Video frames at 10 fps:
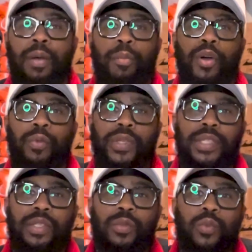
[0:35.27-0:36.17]
but we
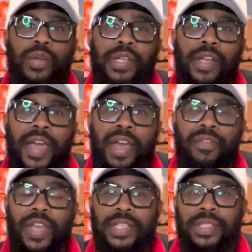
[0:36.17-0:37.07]
didn't want to
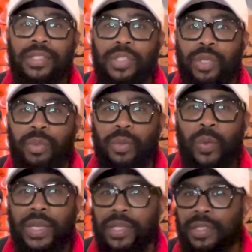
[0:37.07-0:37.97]
half-ass it, so we
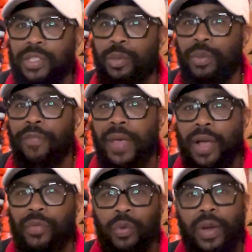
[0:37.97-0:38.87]
waited until we
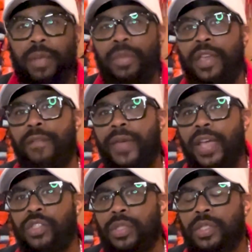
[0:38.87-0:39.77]
found the right
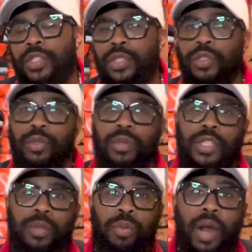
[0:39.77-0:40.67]
manufacturer to do
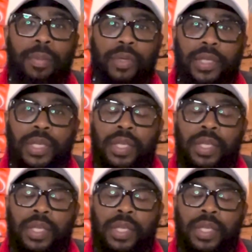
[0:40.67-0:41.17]
this properly.